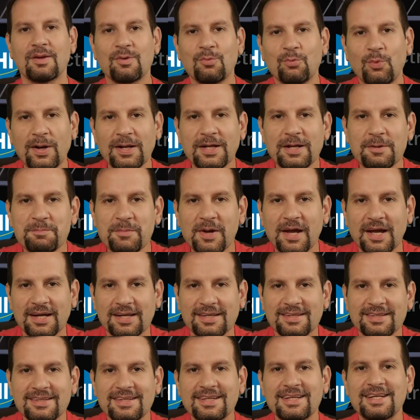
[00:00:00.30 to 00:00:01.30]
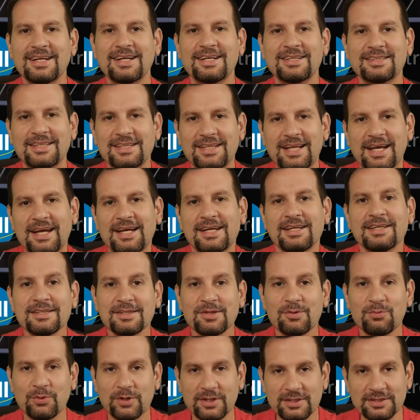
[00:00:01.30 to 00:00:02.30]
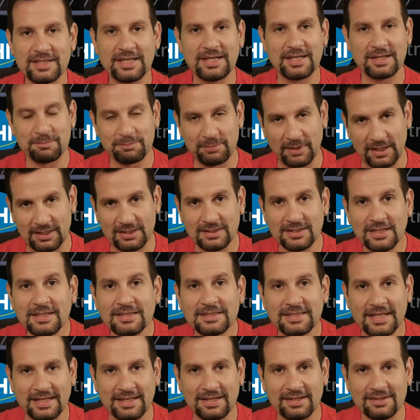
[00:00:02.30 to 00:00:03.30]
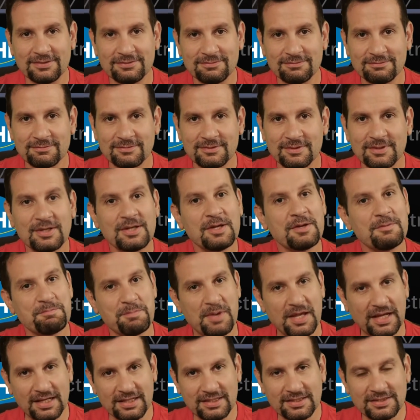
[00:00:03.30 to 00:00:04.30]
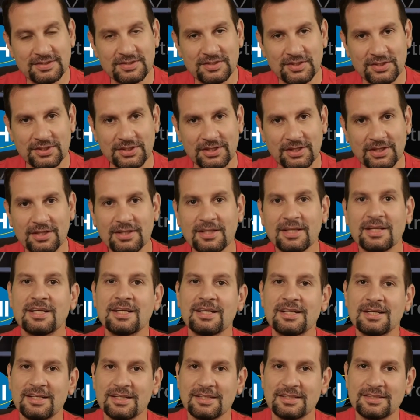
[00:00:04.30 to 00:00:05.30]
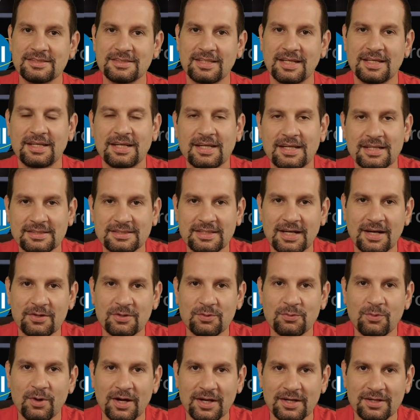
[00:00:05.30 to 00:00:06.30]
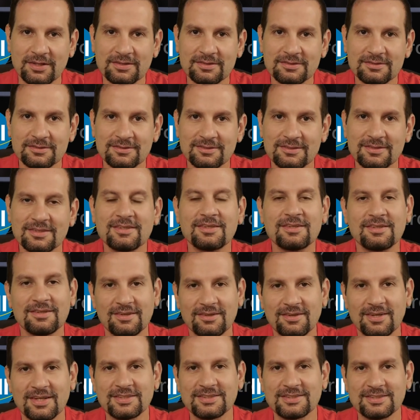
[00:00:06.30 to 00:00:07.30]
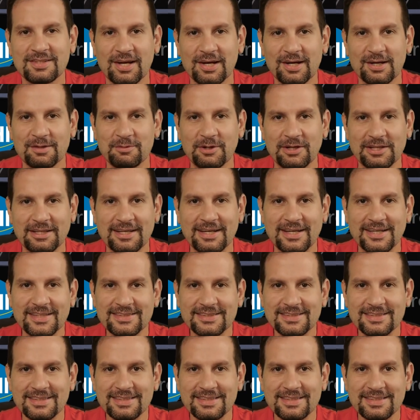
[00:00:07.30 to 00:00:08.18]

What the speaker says: Welcome back. Today we're taking parallel data, making it serial, sending it down a wire. Let's talk about that.